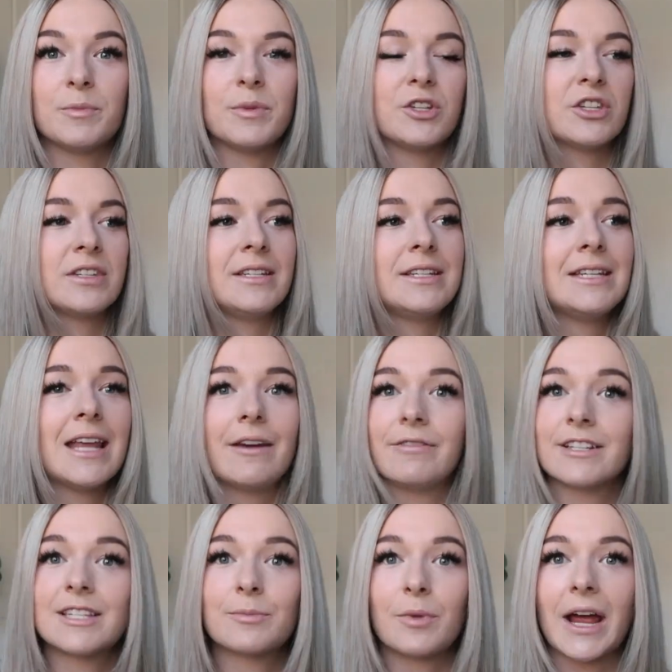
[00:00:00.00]
but just
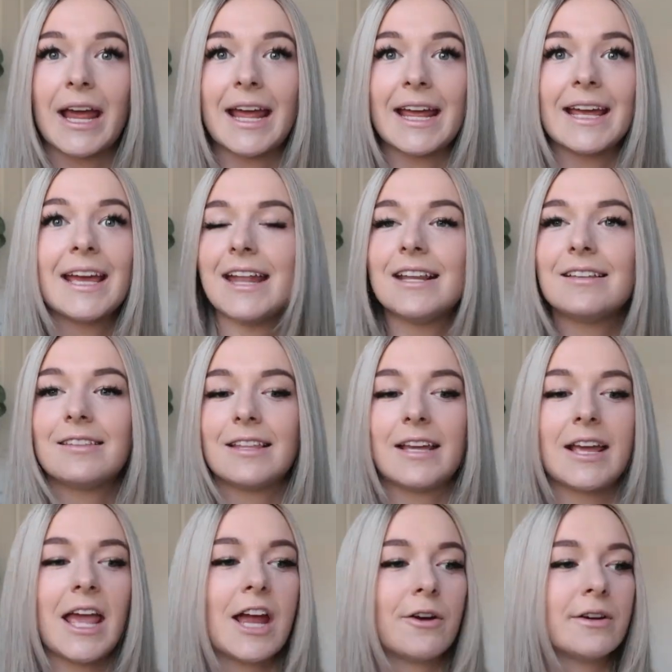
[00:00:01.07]
never spray
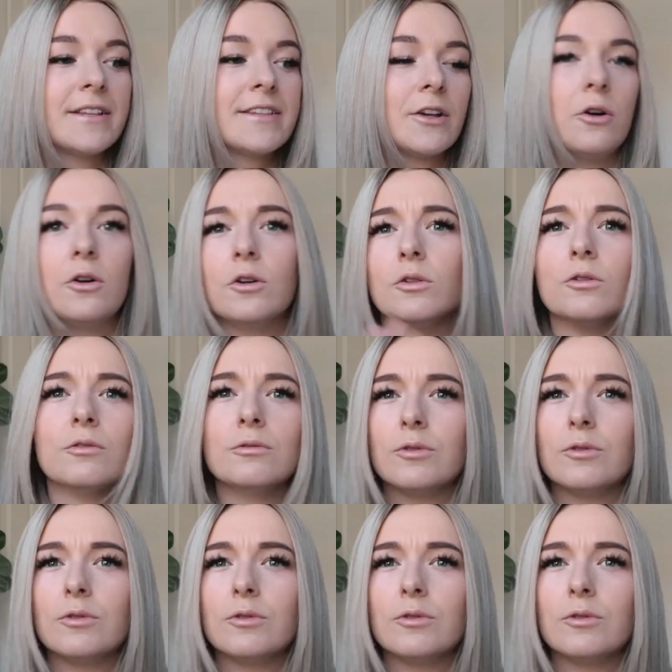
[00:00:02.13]
anything aerosol